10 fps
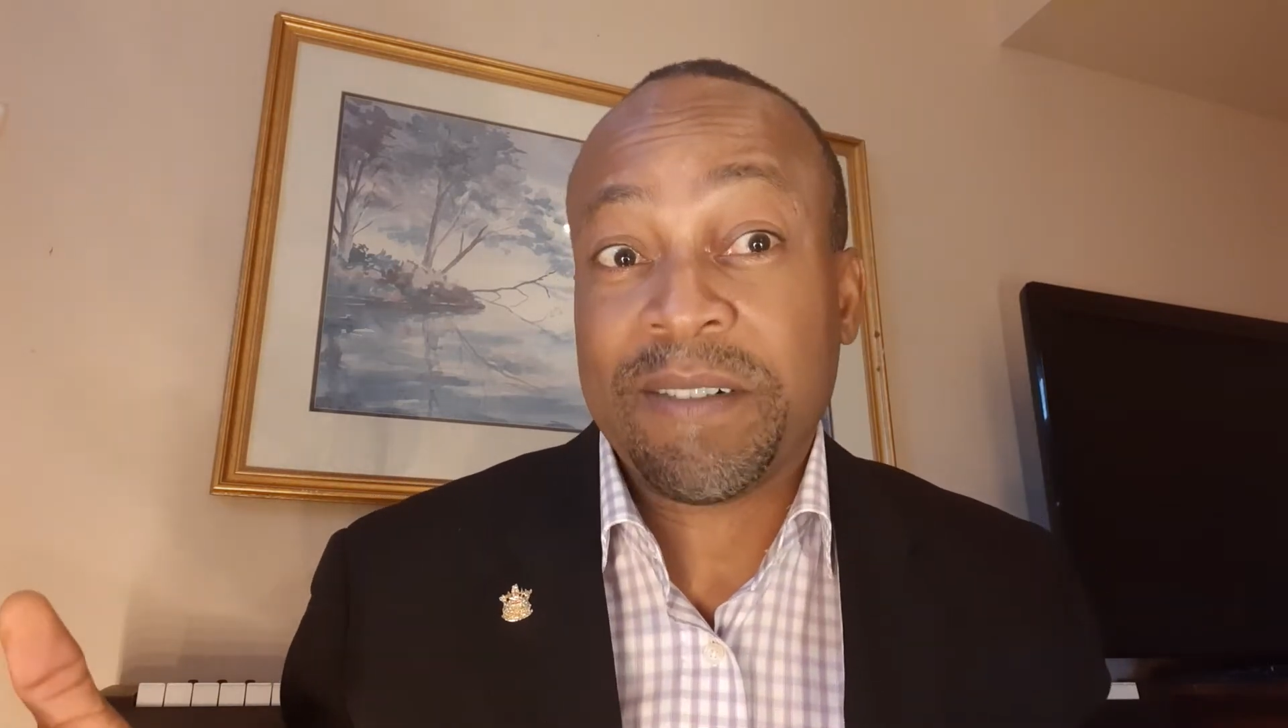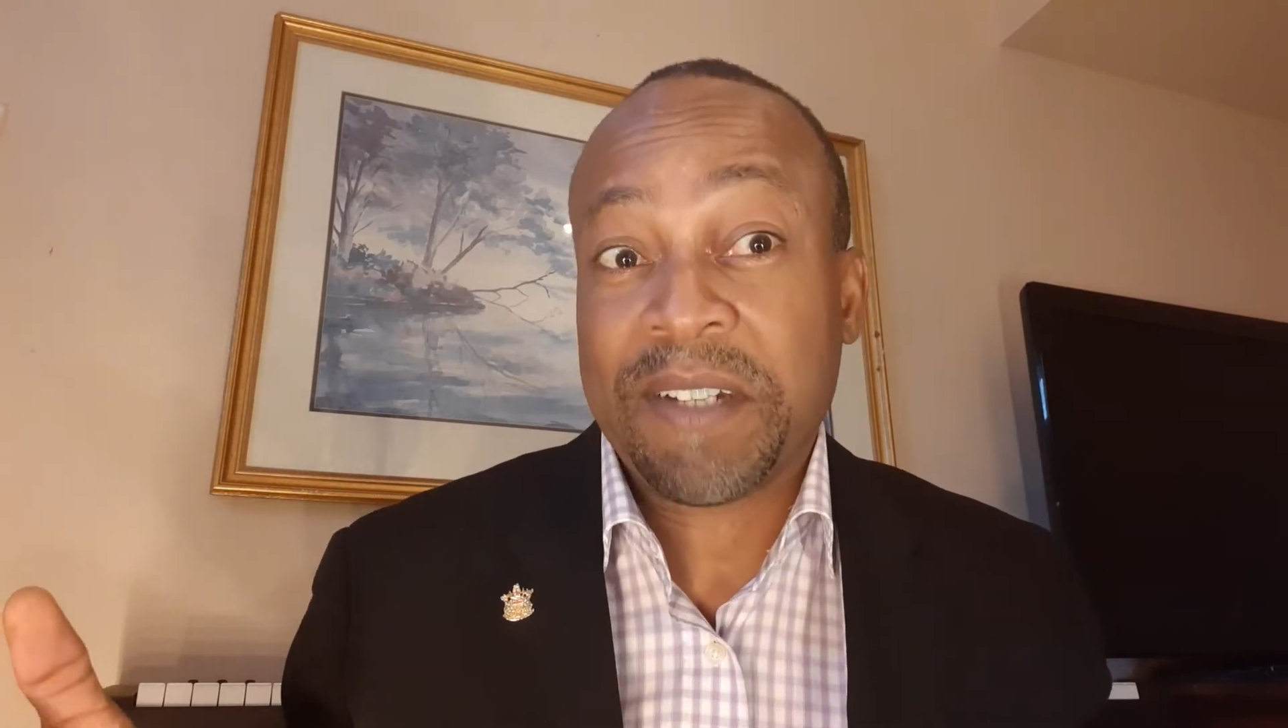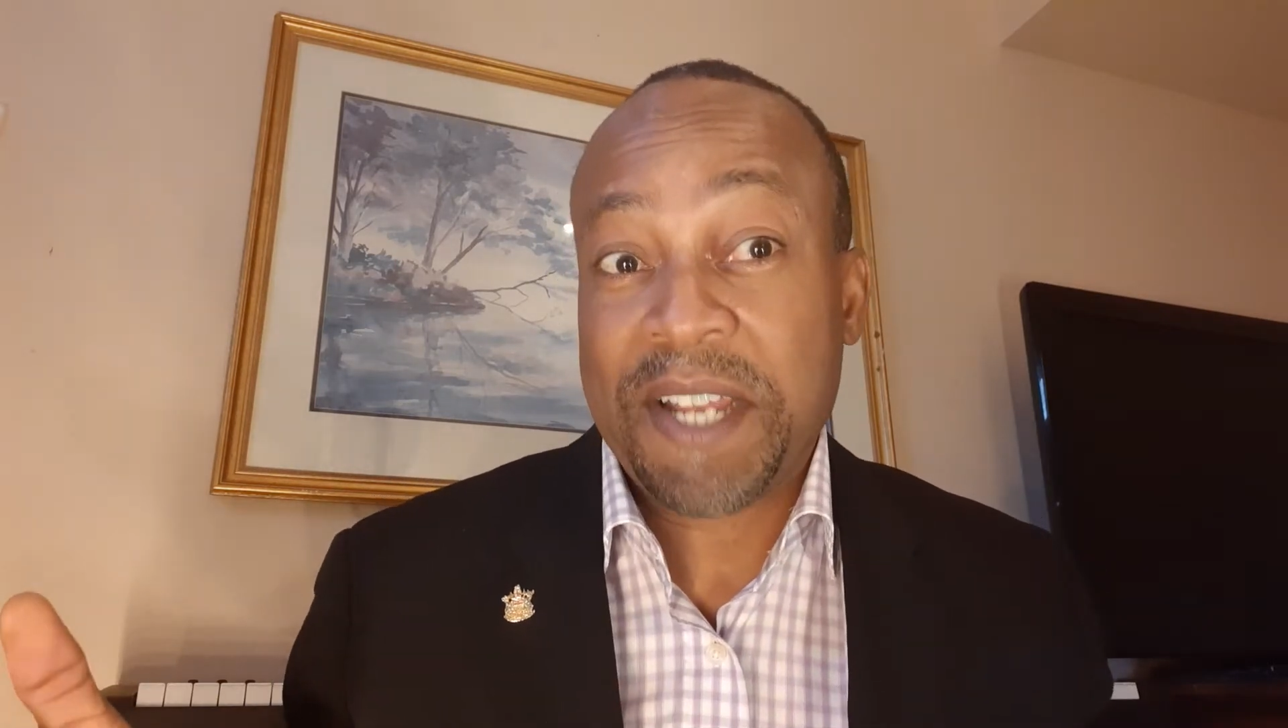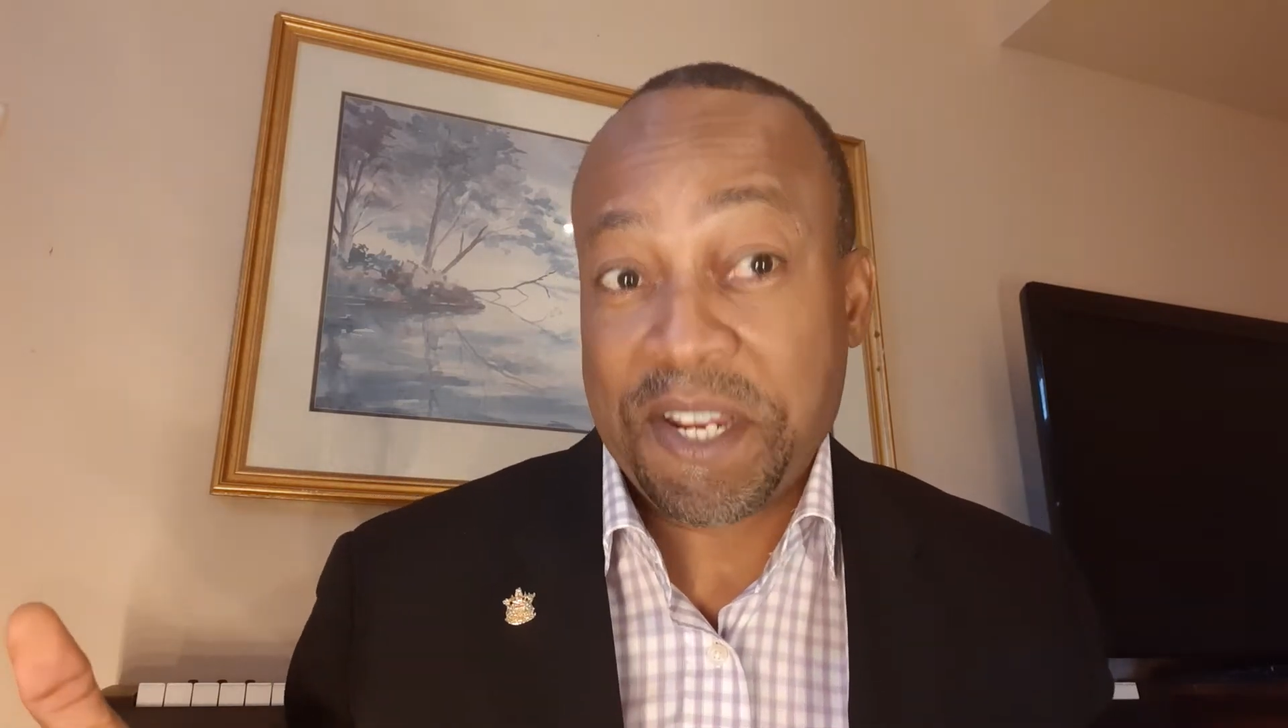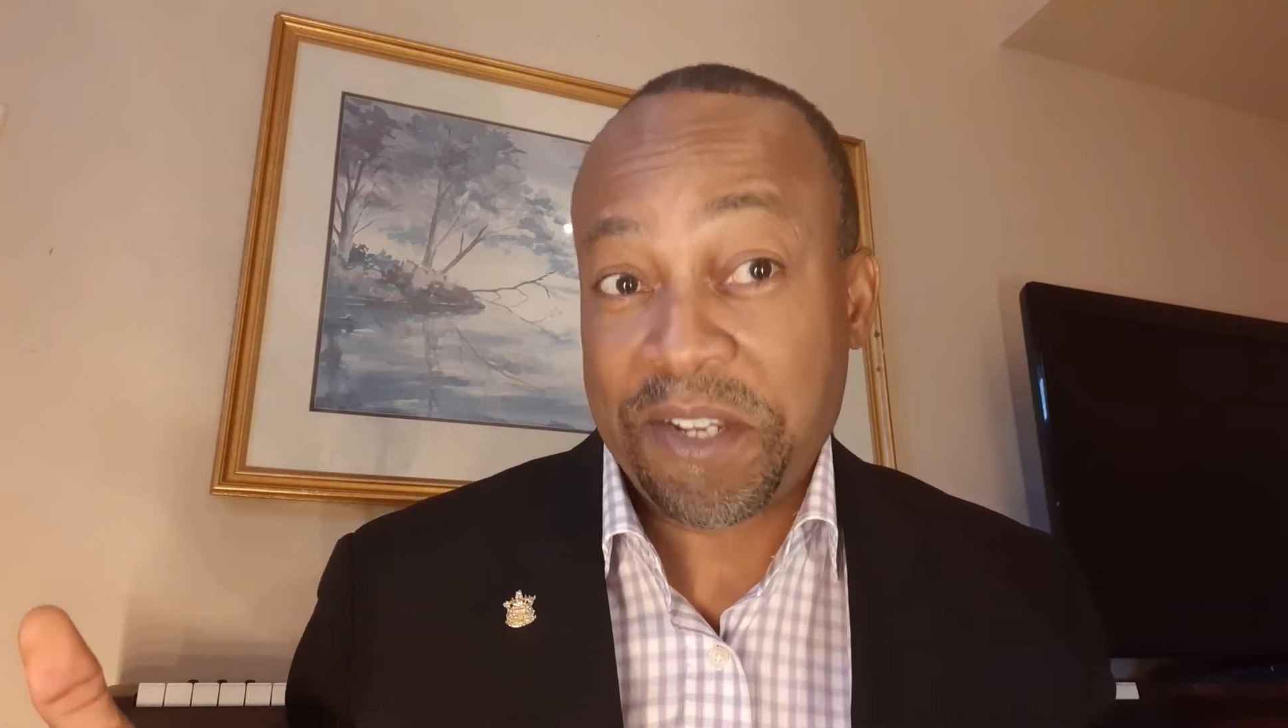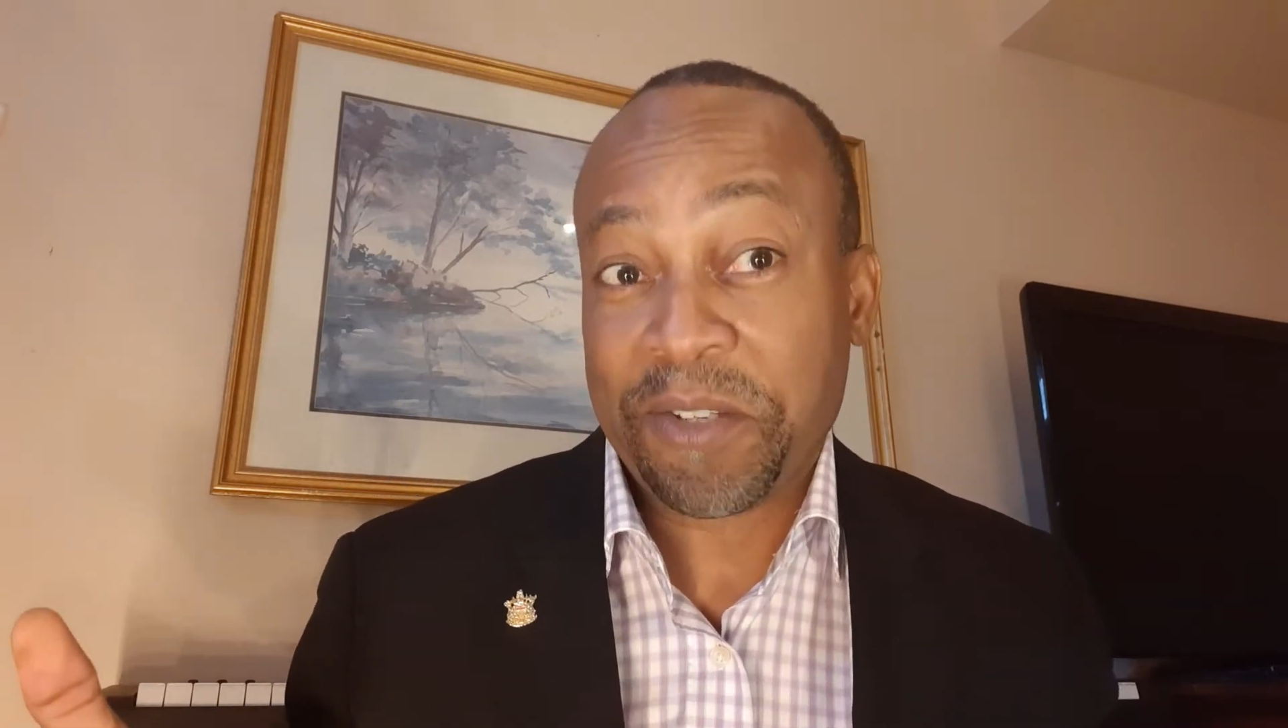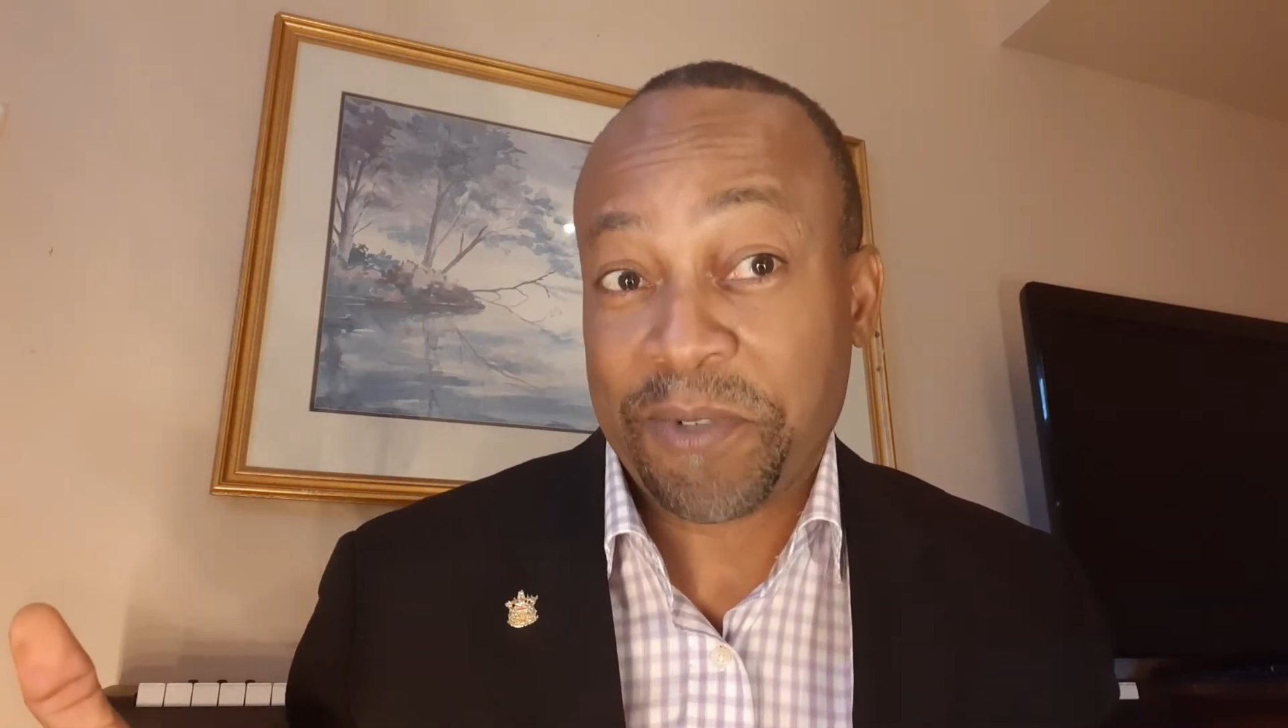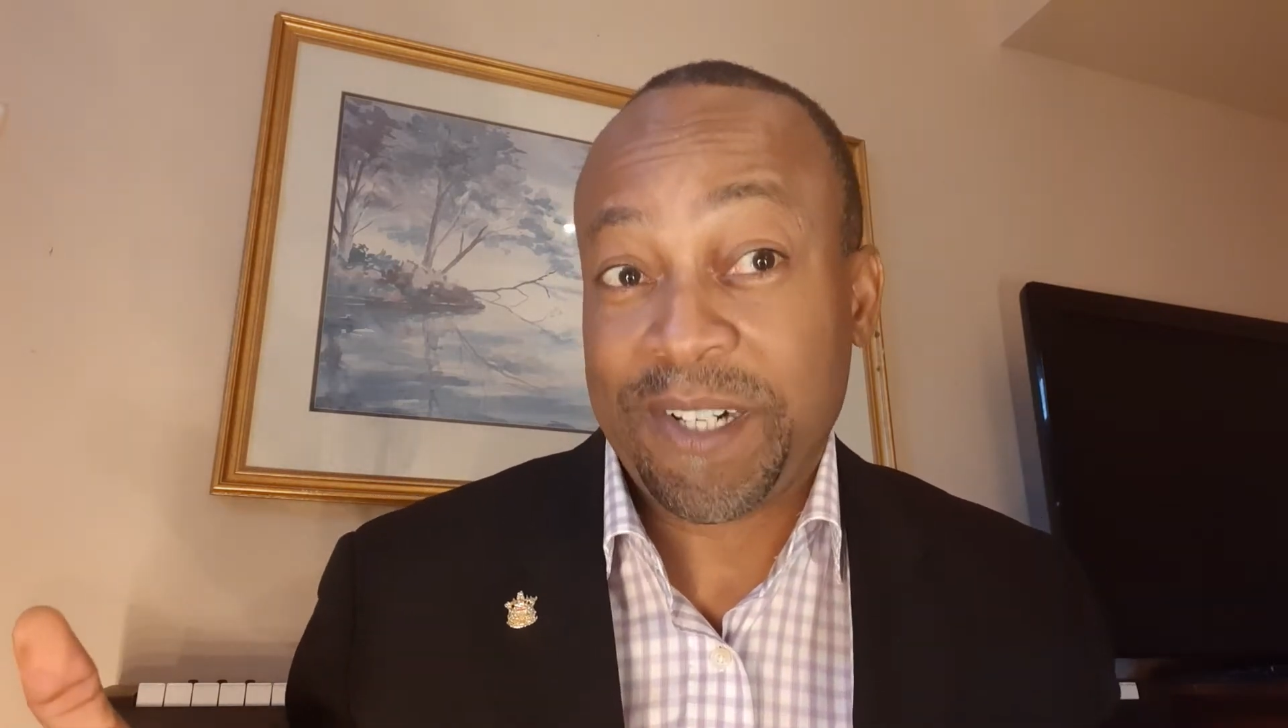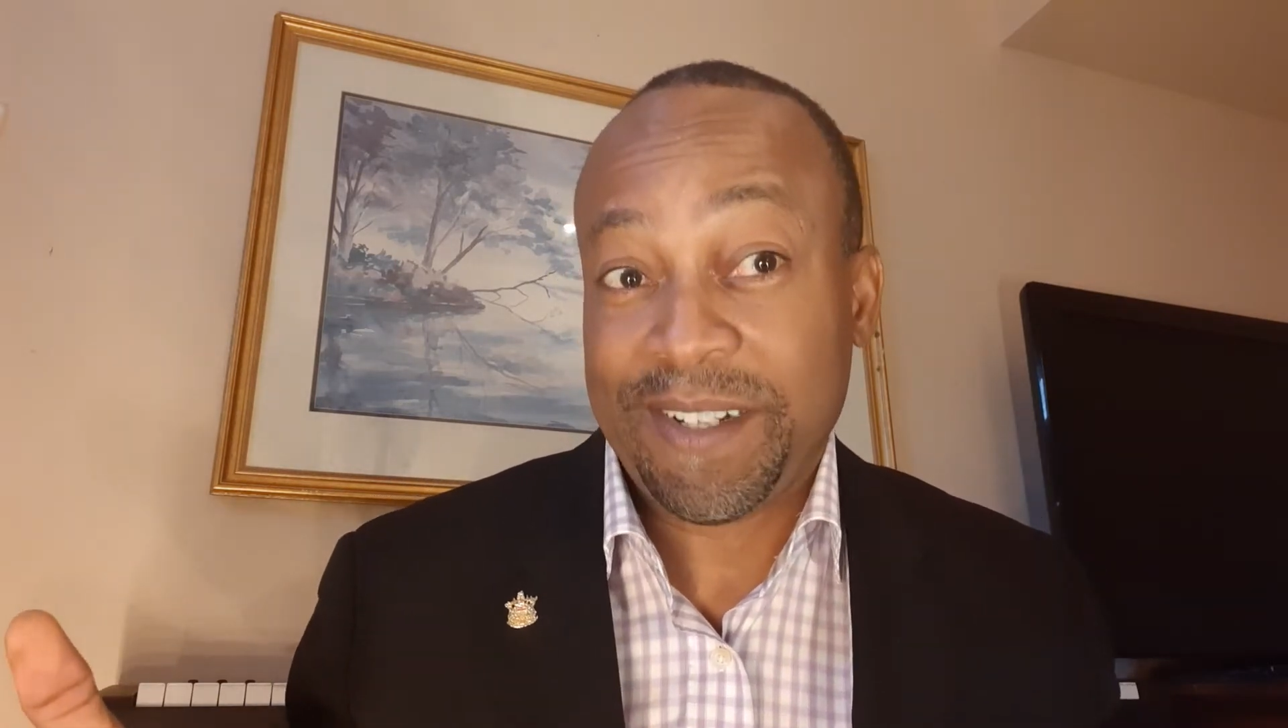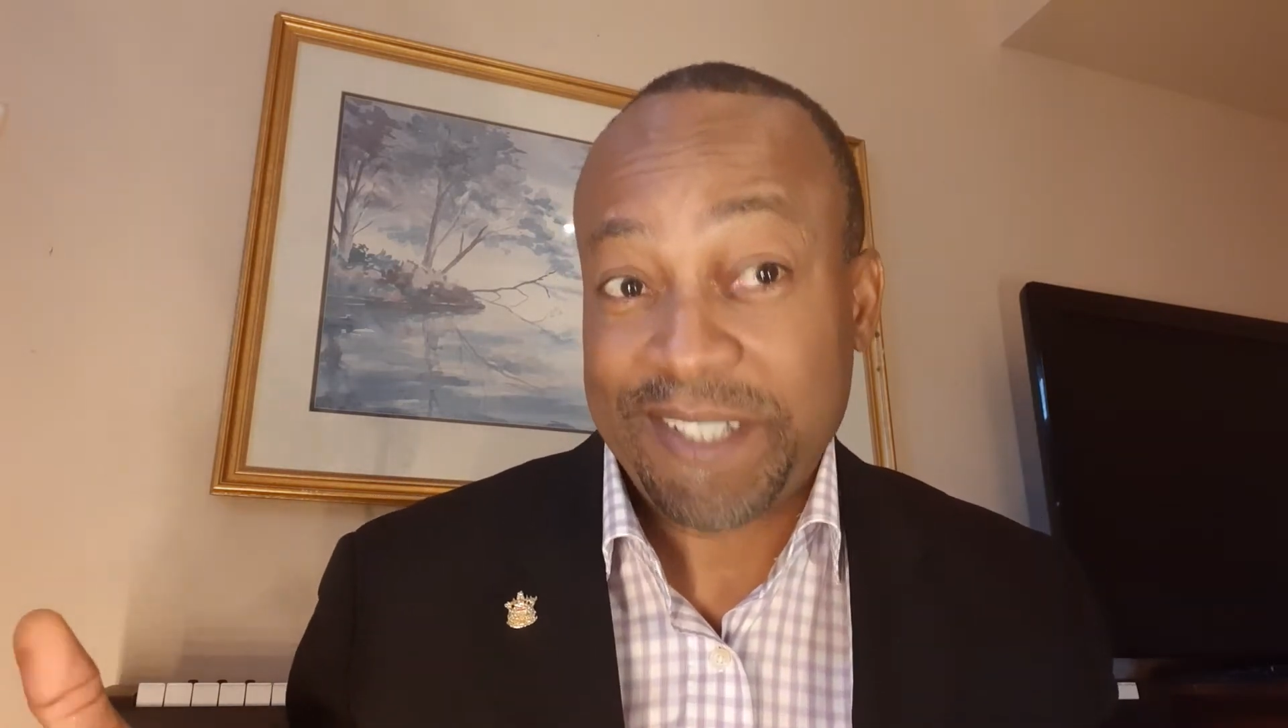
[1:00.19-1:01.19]
online as
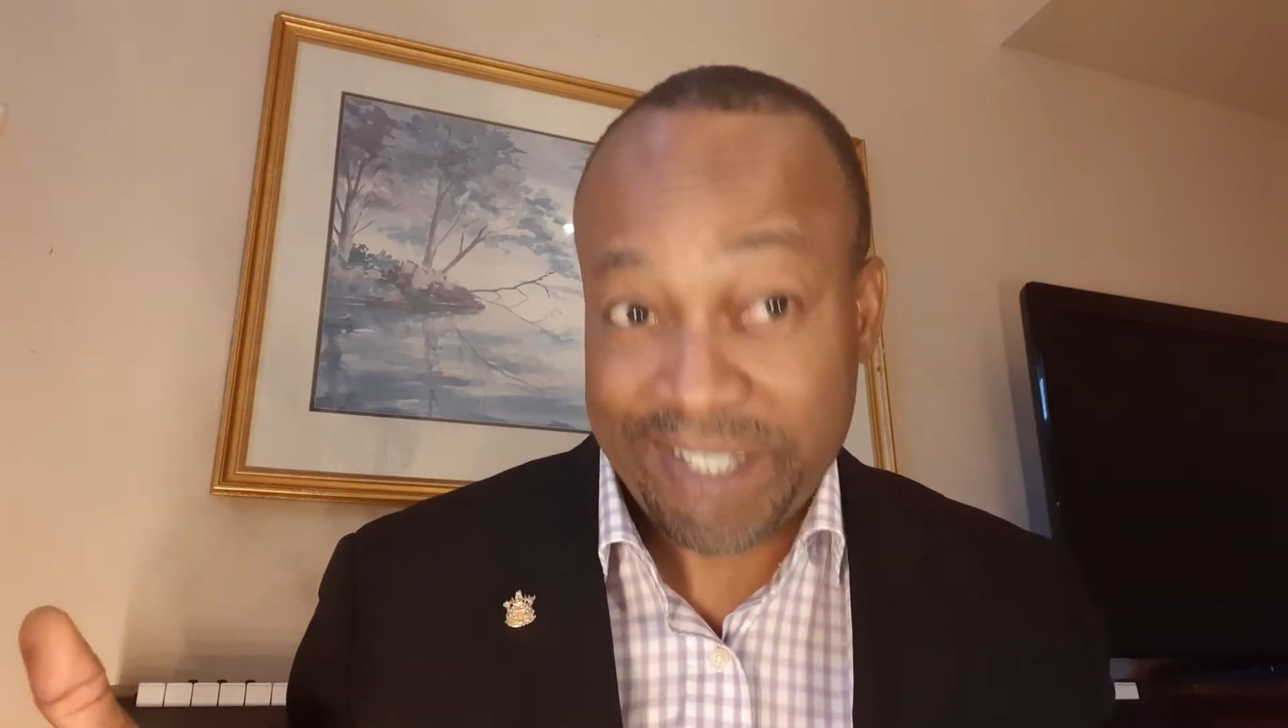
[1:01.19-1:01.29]
well.